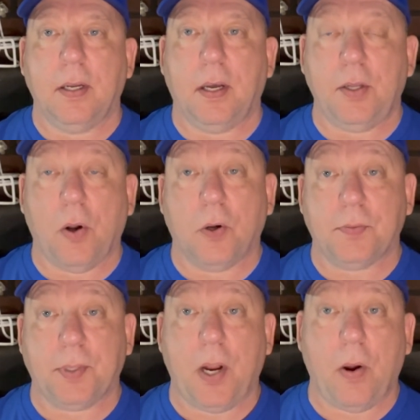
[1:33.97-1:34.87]
yards
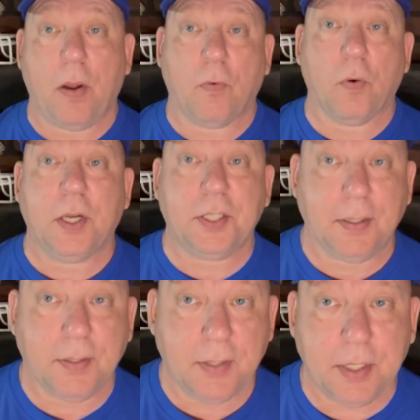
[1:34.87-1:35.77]
per carry on rushing.
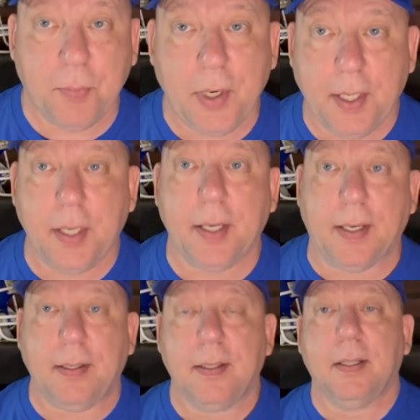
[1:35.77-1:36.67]
So that's pretty good.
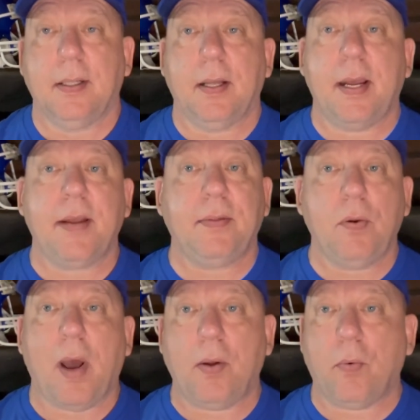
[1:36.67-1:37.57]
Anthony
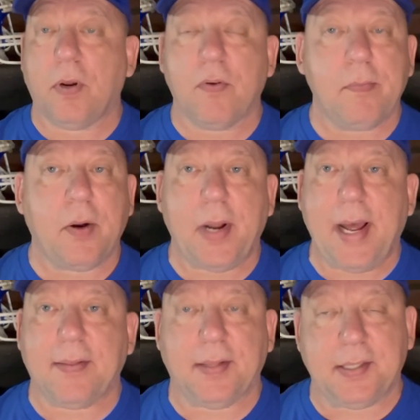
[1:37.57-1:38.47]
White, one of our better
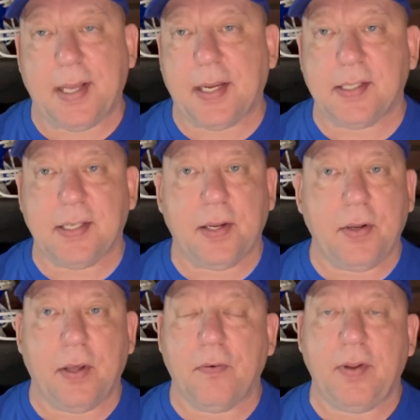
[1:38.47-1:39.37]
athletes. Like I said in
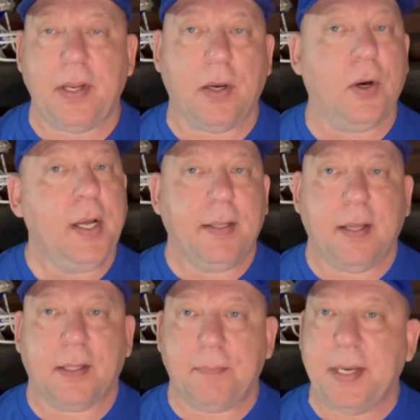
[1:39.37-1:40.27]
the other video,
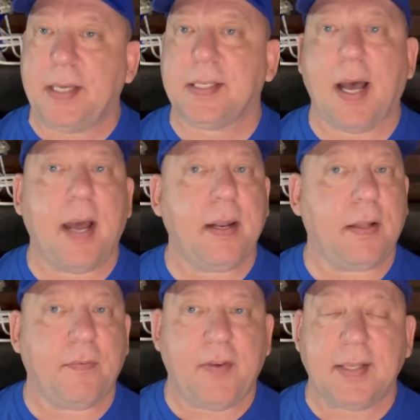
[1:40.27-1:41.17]
not the biggest guy, not
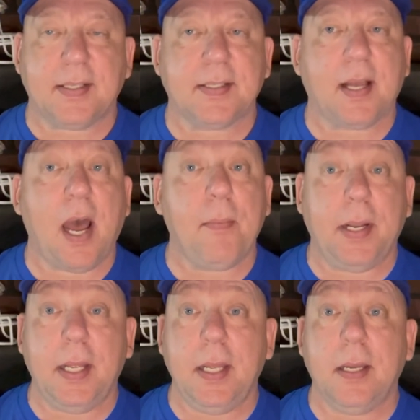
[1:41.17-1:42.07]
the fastest guy, but
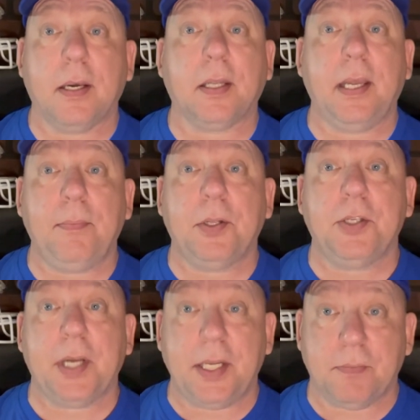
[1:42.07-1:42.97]
he could keep the
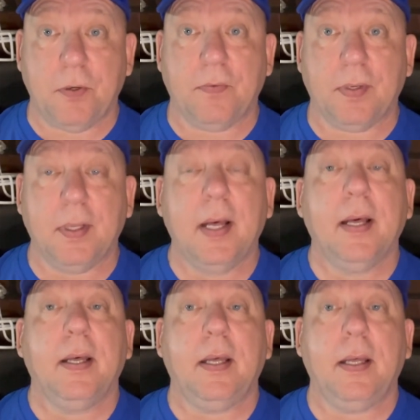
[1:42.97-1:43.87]
chains moving.
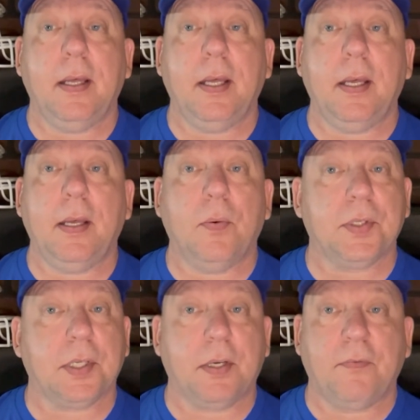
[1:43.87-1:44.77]
He
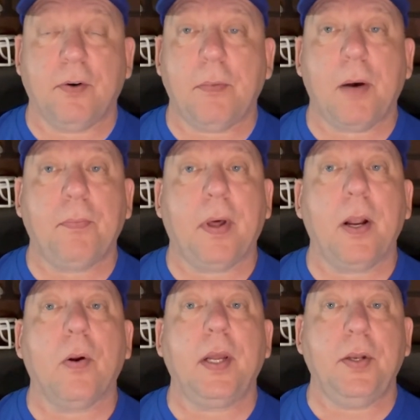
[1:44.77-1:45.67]
was a good football
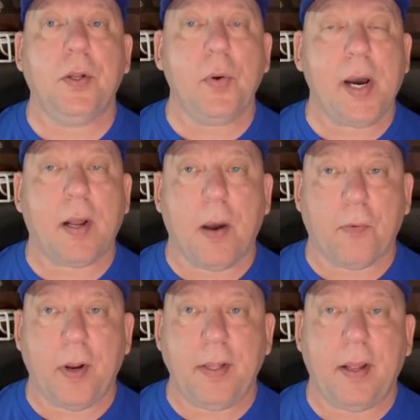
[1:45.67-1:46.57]
player. He knew how to
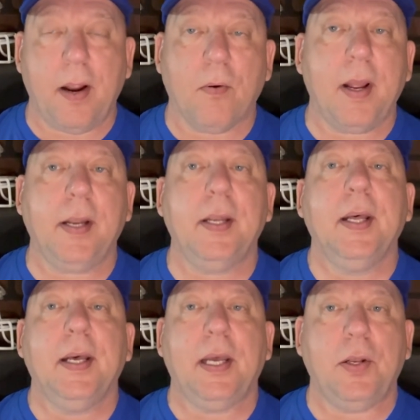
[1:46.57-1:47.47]
operate in the air raid.
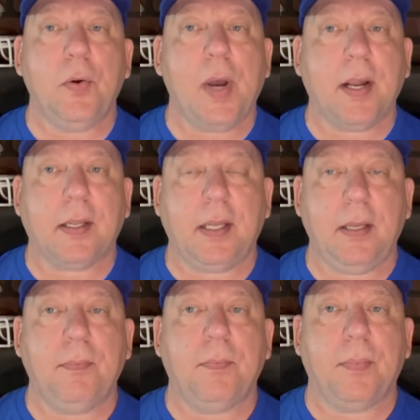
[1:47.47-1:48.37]
He knew how to
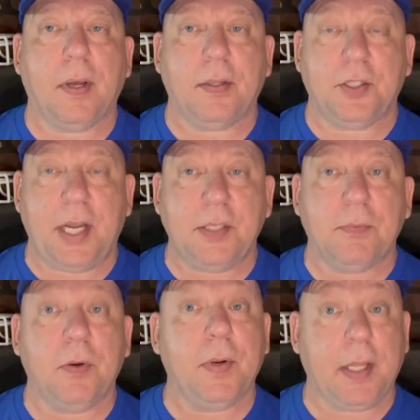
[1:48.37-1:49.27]
keep the chains
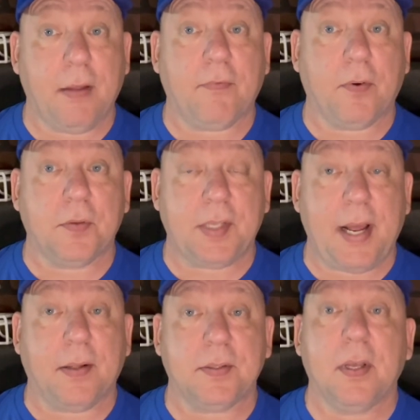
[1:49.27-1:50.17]
moving and get first
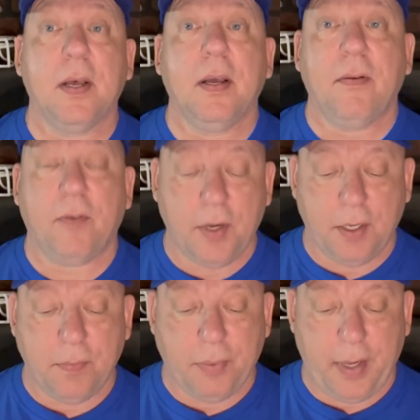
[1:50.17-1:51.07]
downs. Very
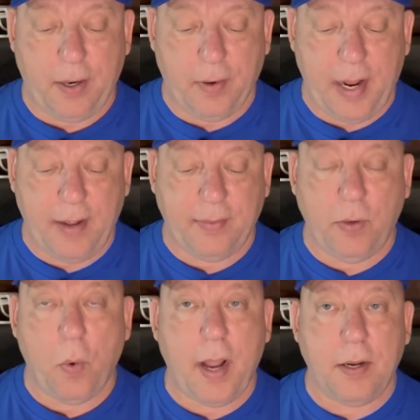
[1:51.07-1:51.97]
good player. Anthony
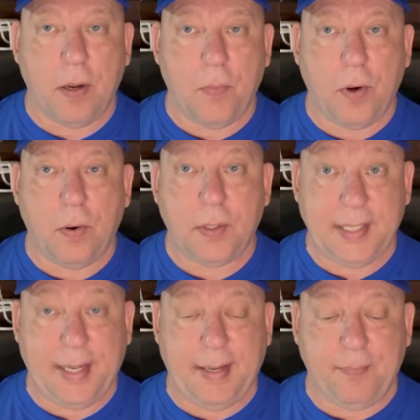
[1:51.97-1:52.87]
White, number
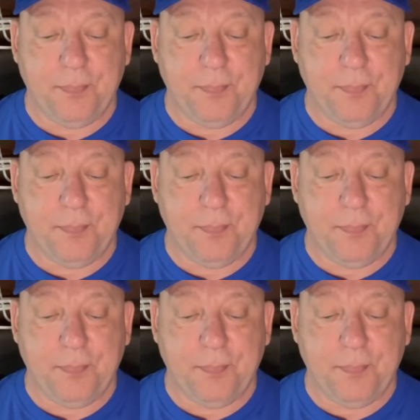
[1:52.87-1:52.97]
10.